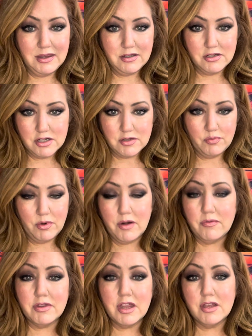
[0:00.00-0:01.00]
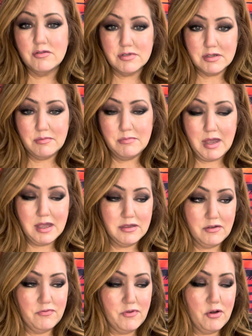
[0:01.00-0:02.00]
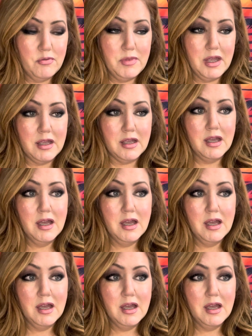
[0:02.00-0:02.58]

They're just whatever they use to make the foaming